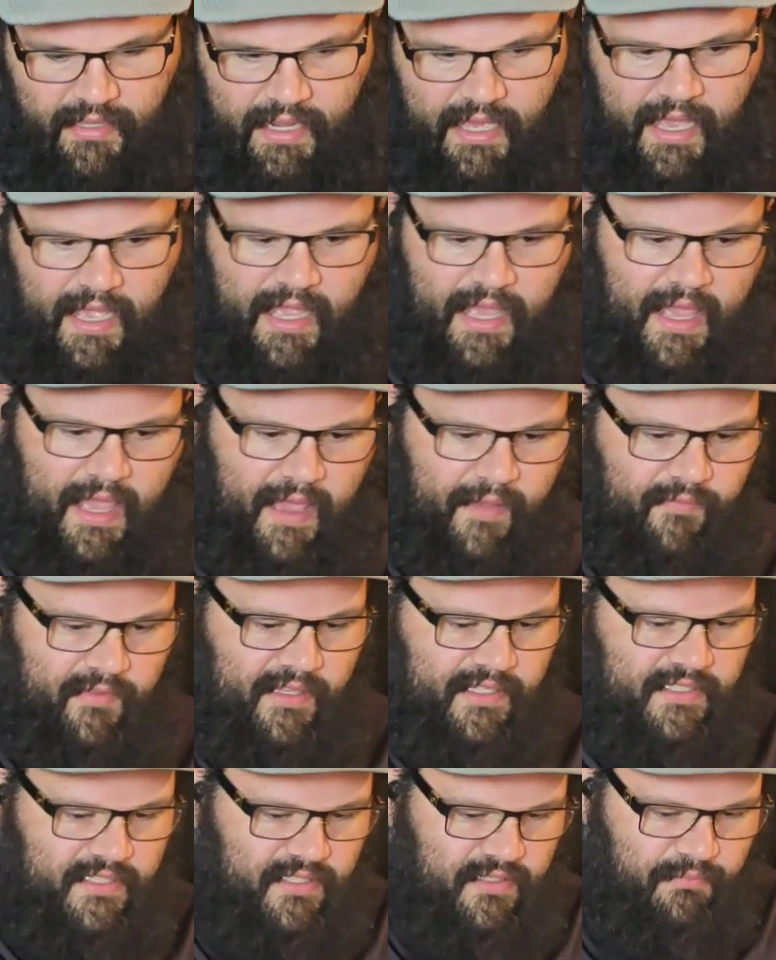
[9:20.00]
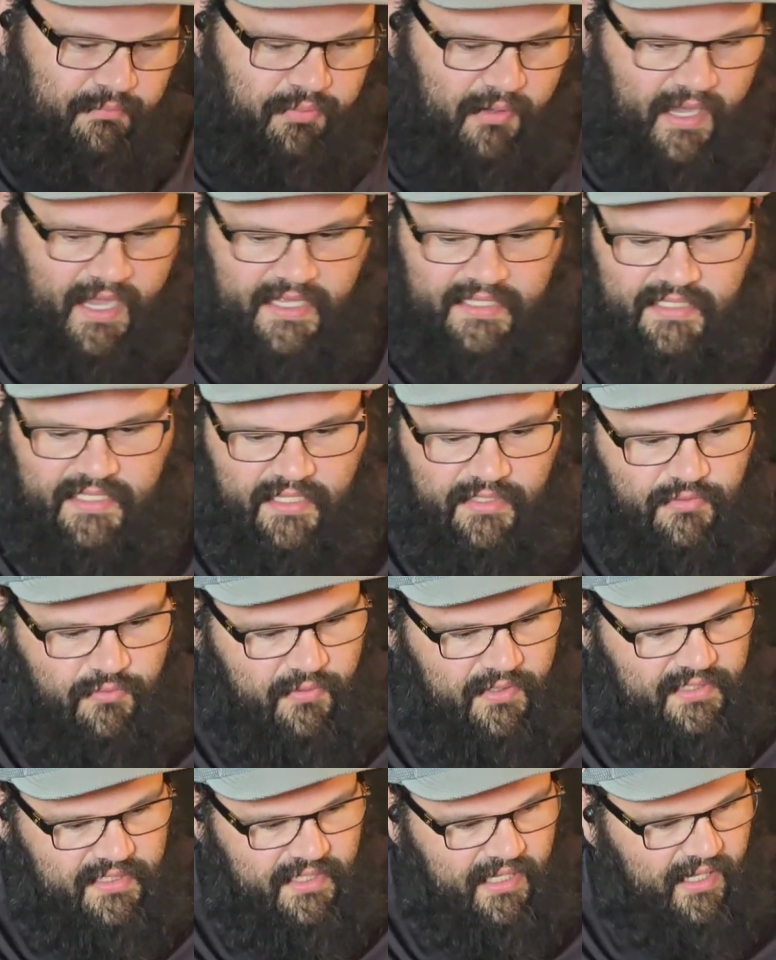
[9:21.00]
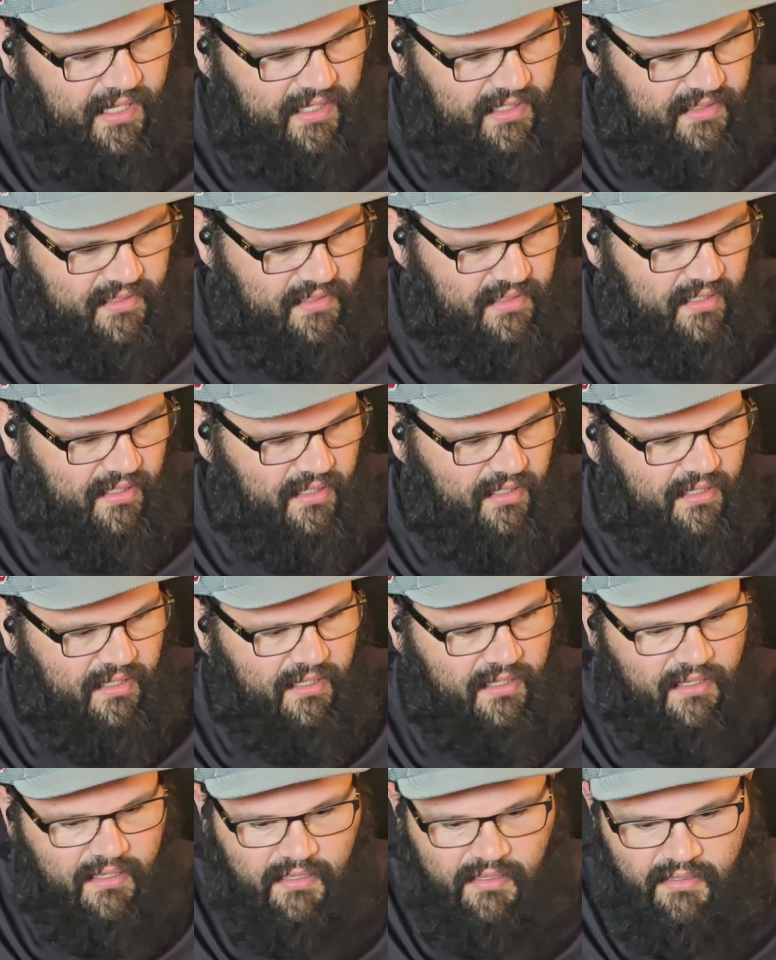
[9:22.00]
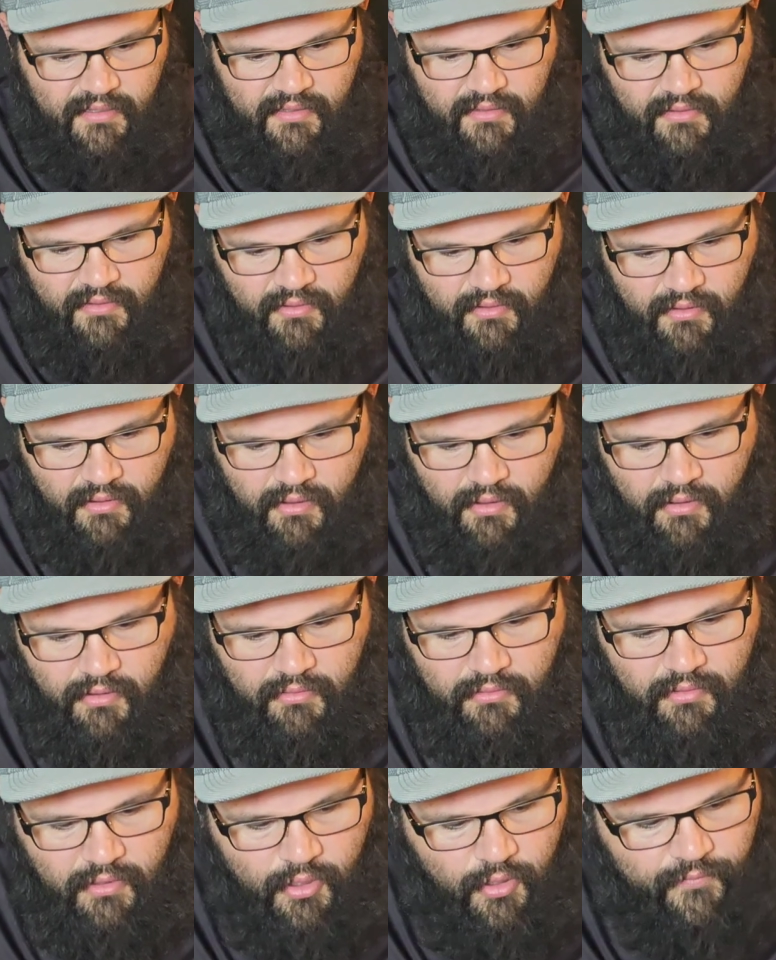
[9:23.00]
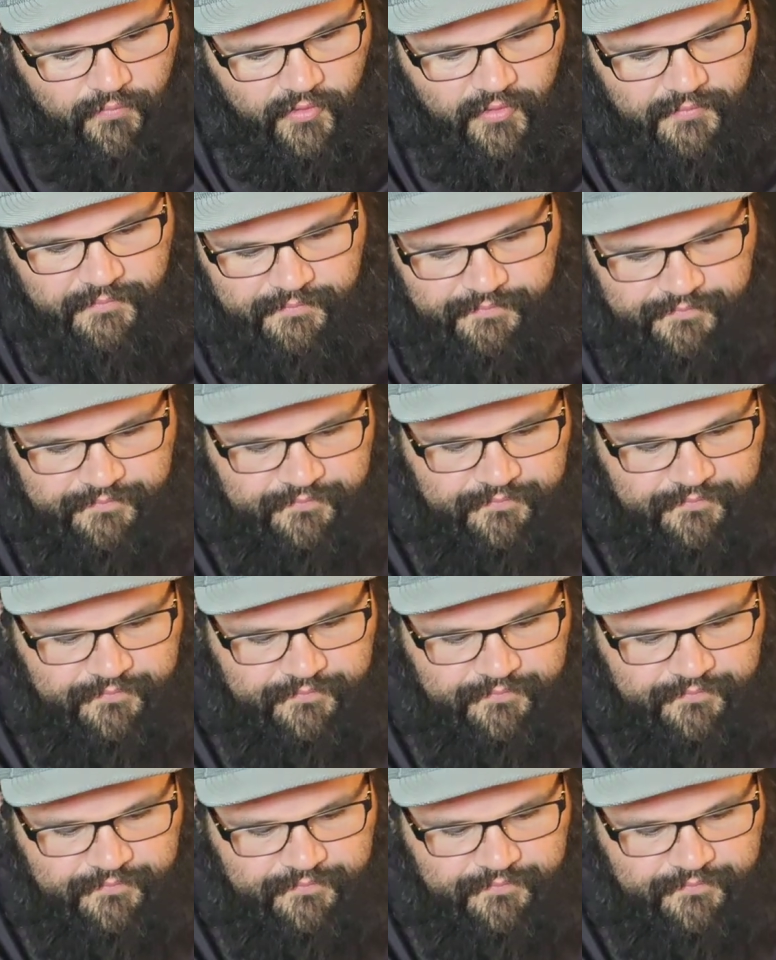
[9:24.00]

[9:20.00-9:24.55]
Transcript: And I had these plastic twist ties all over.